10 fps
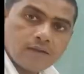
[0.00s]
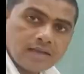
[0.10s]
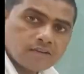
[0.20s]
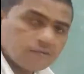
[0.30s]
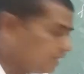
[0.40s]

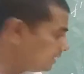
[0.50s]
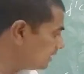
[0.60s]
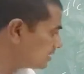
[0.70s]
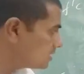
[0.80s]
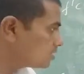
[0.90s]
Value of delta
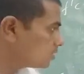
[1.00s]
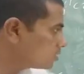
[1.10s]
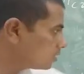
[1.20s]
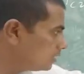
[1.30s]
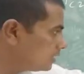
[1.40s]
x is equal
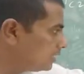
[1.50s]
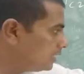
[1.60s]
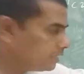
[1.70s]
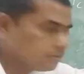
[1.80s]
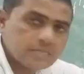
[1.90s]
to 0.
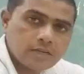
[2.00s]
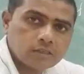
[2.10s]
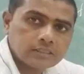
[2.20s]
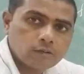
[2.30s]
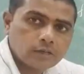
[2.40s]
This term 0
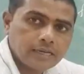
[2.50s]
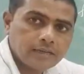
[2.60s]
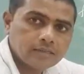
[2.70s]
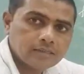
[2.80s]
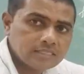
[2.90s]
out, okay.
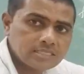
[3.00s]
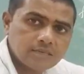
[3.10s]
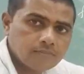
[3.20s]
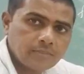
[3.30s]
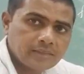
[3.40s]
This
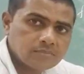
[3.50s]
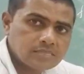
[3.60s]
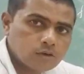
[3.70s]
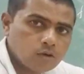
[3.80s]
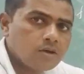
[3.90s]
term will become
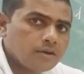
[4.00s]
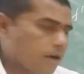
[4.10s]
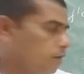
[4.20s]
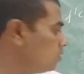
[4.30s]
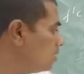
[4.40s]
0. Now,